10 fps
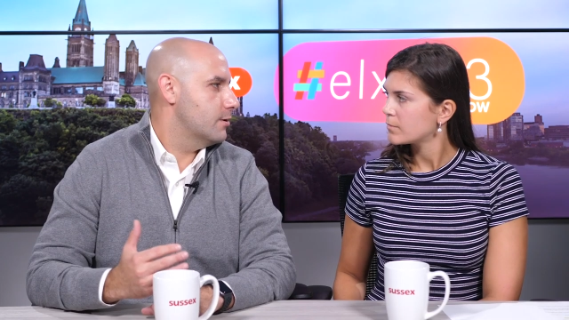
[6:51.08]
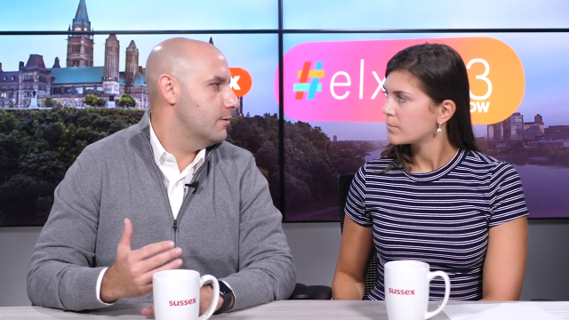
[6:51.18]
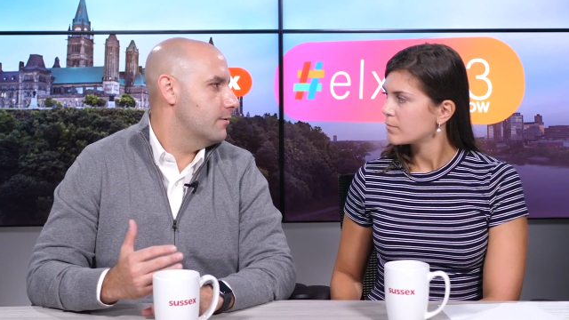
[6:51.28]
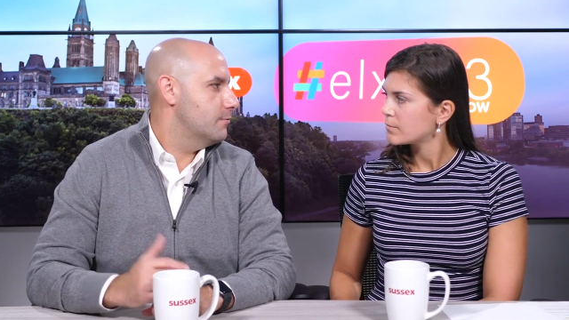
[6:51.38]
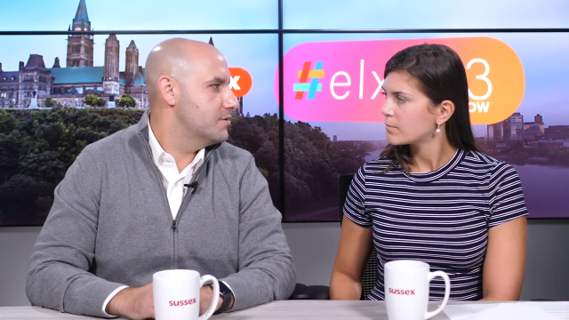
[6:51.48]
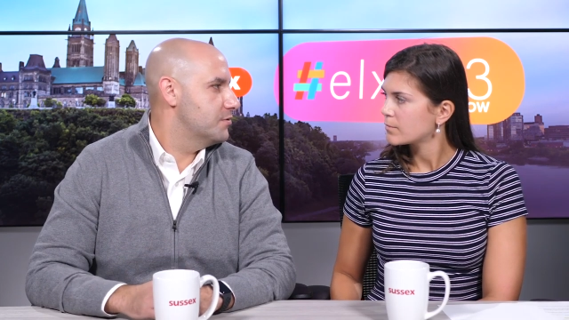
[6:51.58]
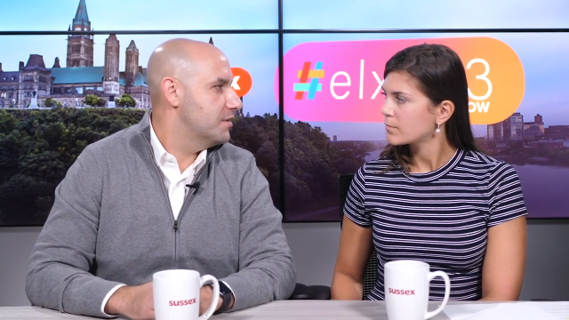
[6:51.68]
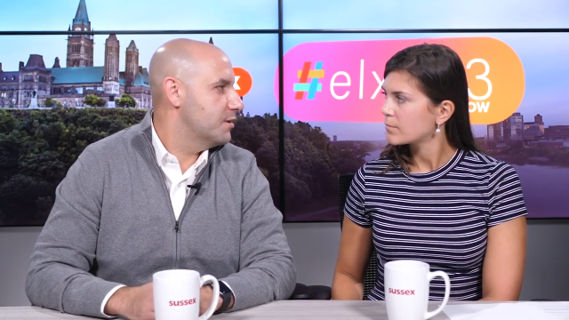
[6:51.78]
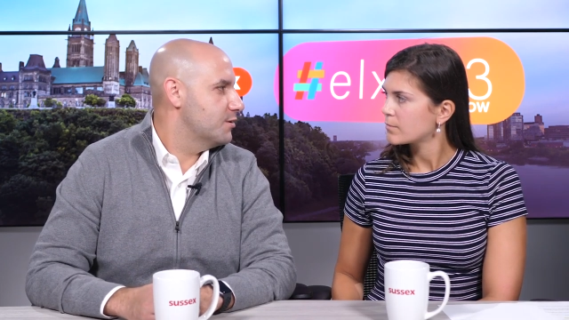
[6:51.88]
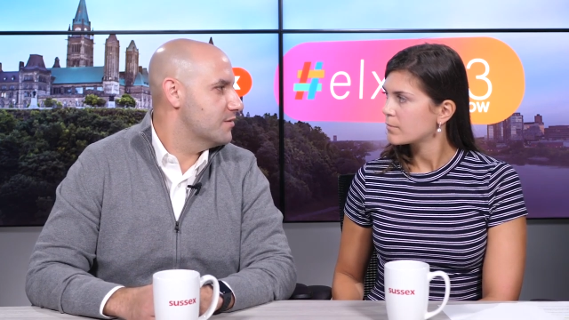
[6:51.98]
Speaker 1: your, what's your
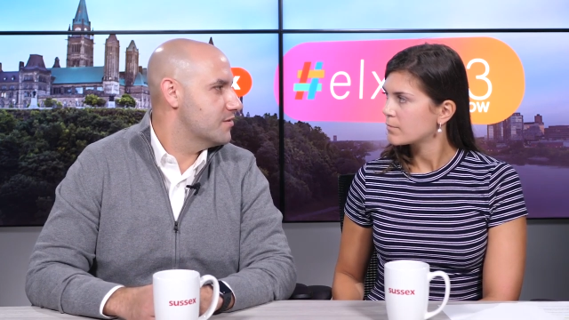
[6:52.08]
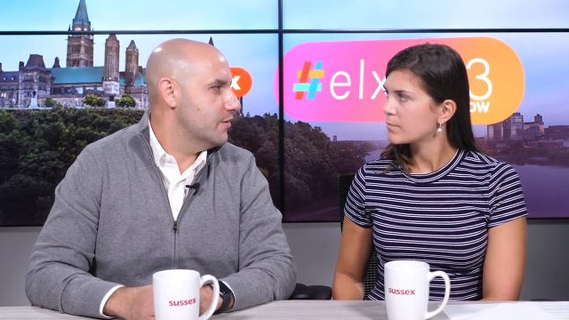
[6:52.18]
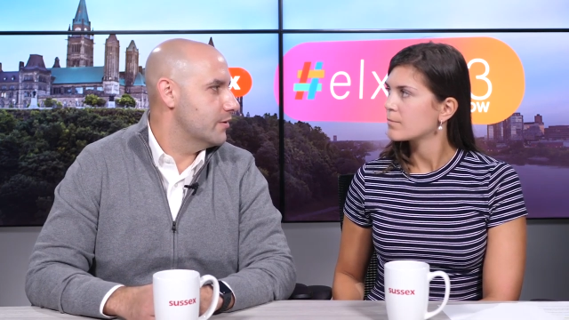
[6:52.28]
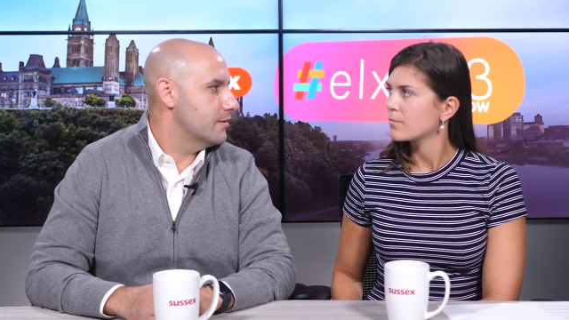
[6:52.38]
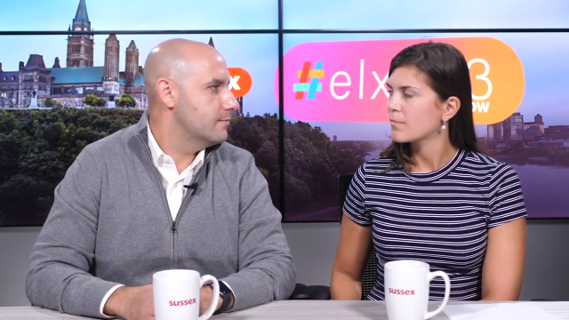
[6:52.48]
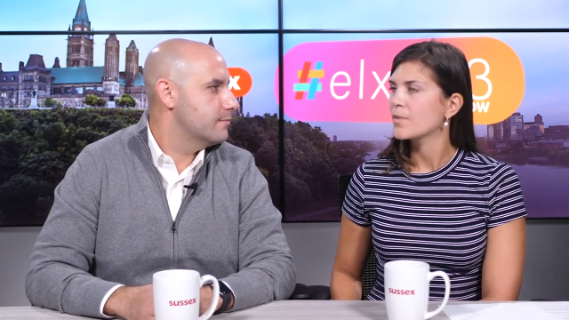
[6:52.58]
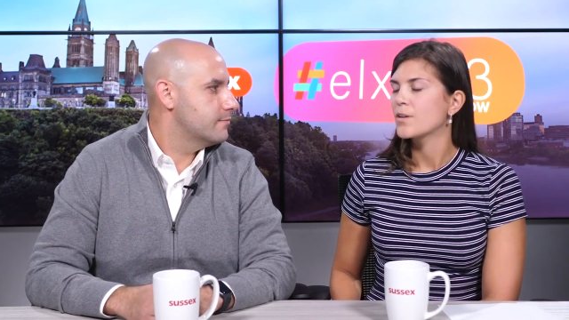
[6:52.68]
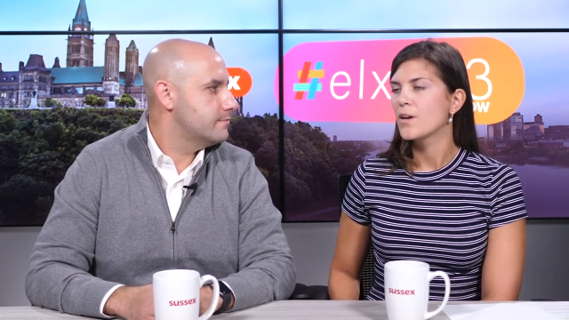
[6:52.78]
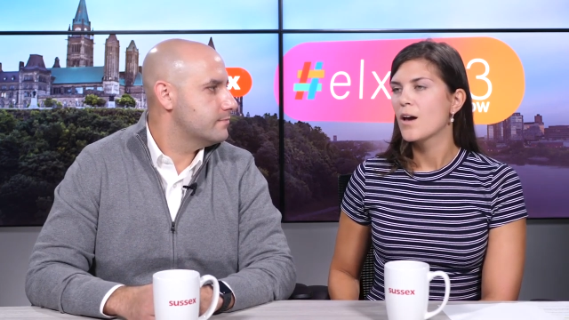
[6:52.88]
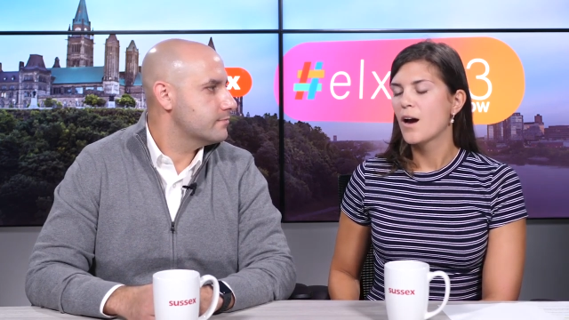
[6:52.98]
take on the slogan?
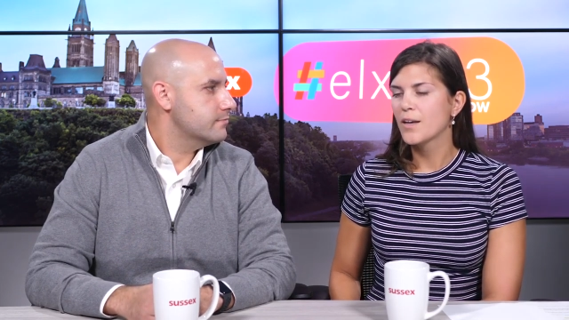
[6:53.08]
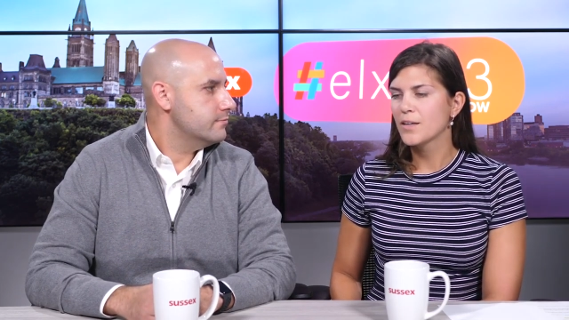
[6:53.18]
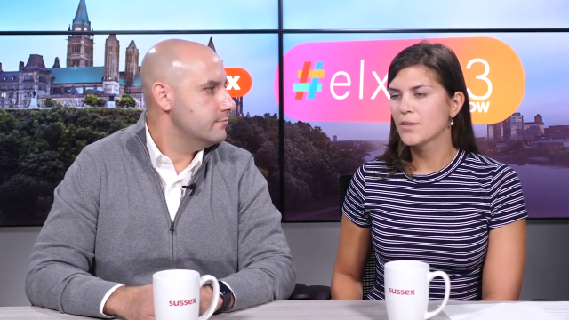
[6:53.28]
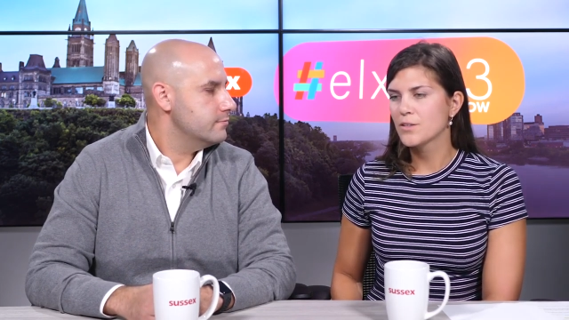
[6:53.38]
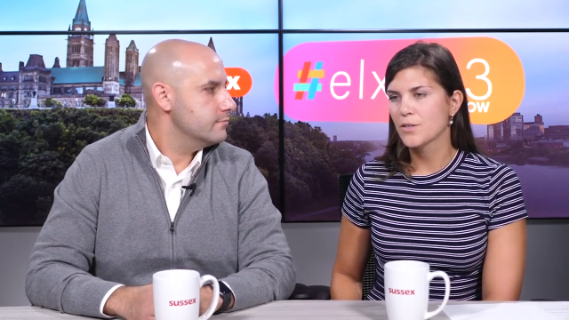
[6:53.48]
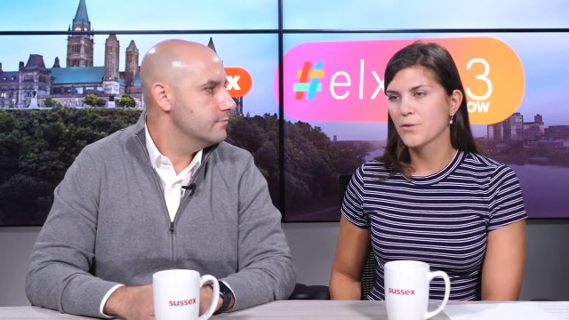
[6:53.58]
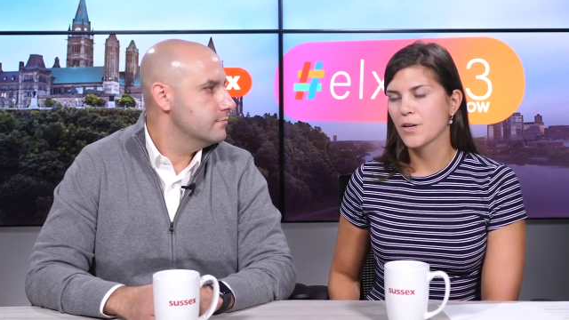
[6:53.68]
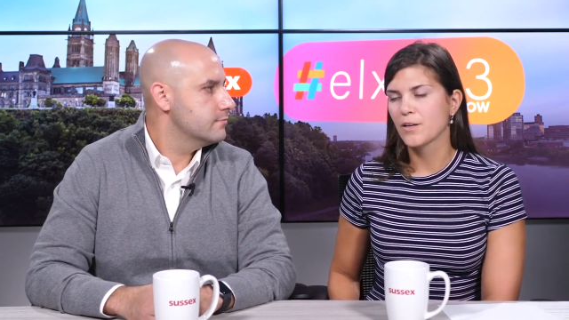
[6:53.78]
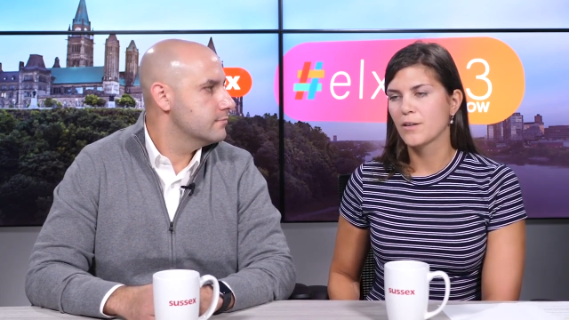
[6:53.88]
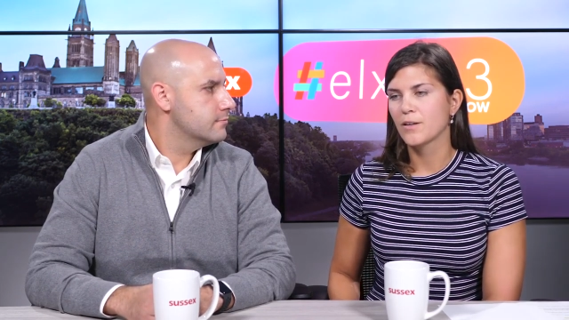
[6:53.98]
Speaker 2: I think the
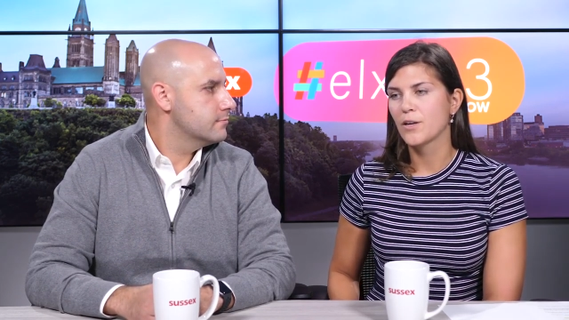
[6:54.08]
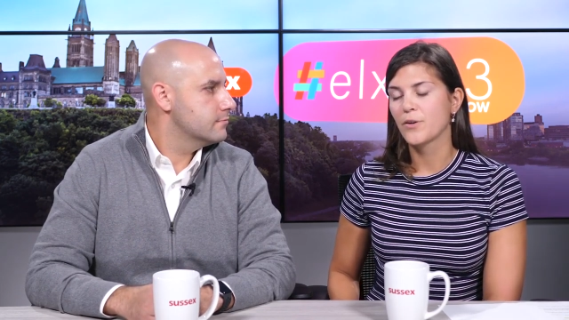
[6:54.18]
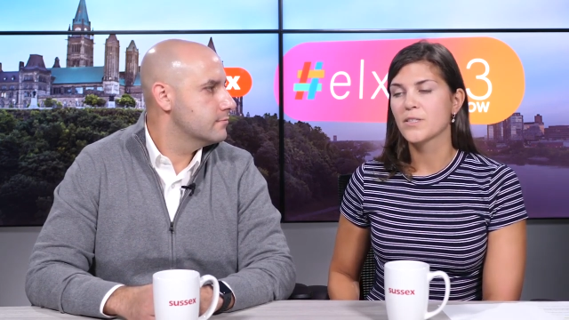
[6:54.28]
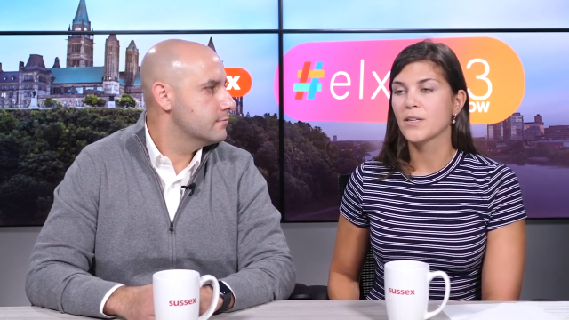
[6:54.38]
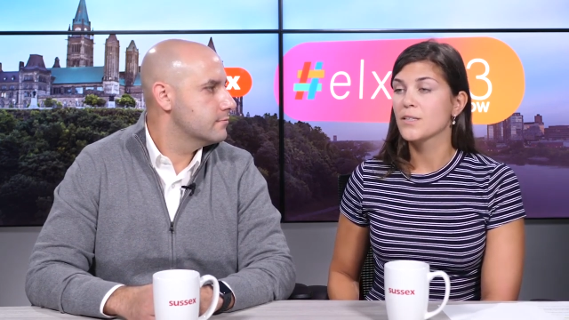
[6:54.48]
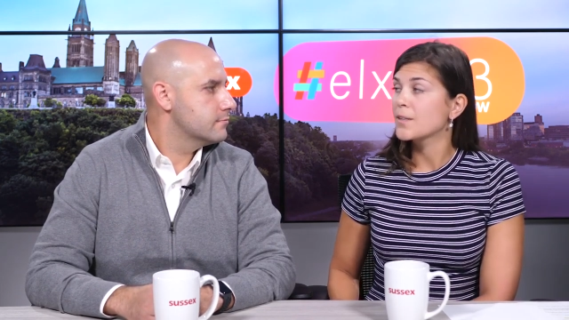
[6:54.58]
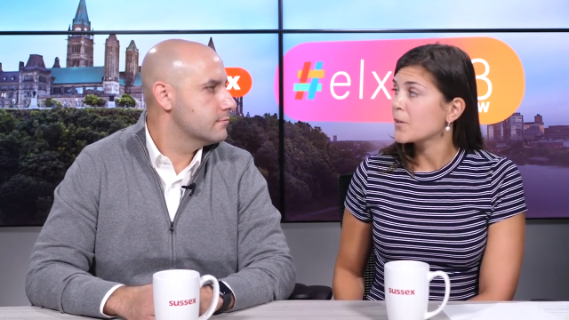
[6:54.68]
slogan, you know, it's, it's a